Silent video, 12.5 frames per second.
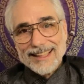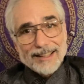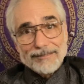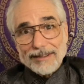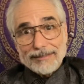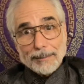
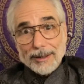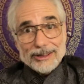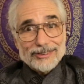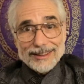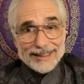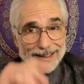$50
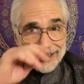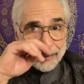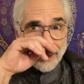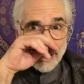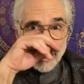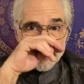for a dinner is
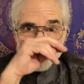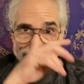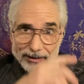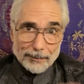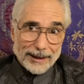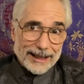way out
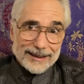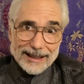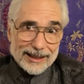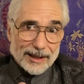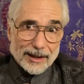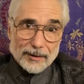for me, and
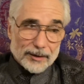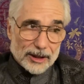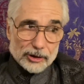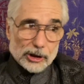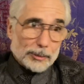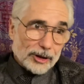then to
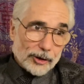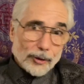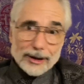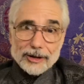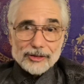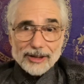contribute to the
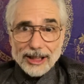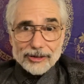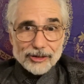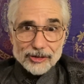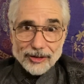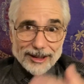
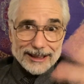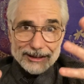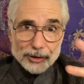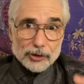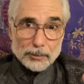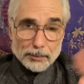organization so they can
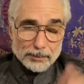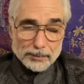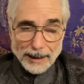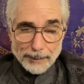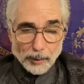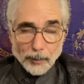do some
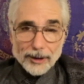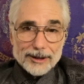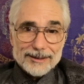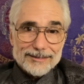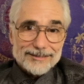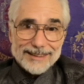paperwork
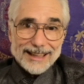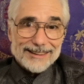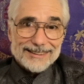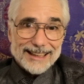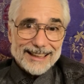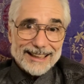and
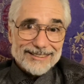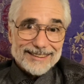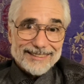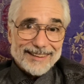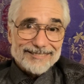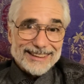letterhead. I don't
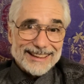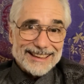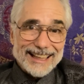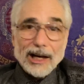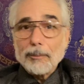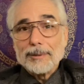have that money to
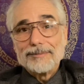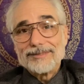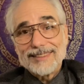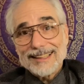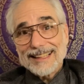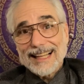help them.
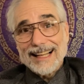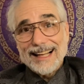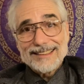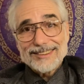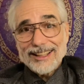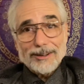Not
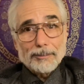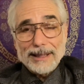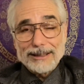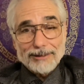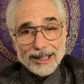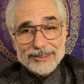that I don't
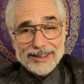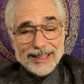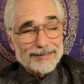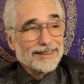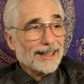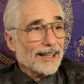begrudge them
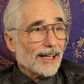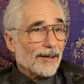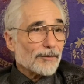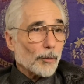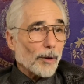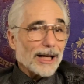
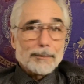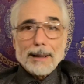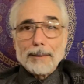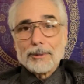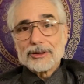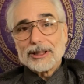for wanting
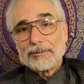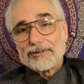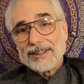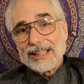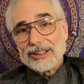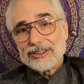membership
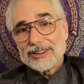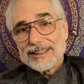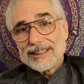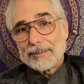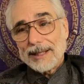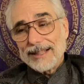fees and
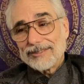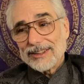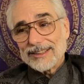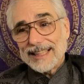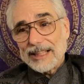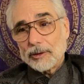to pay for
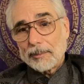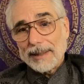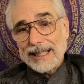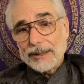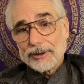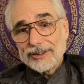these annual
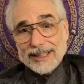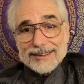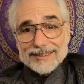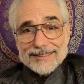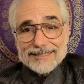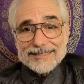banquets. I just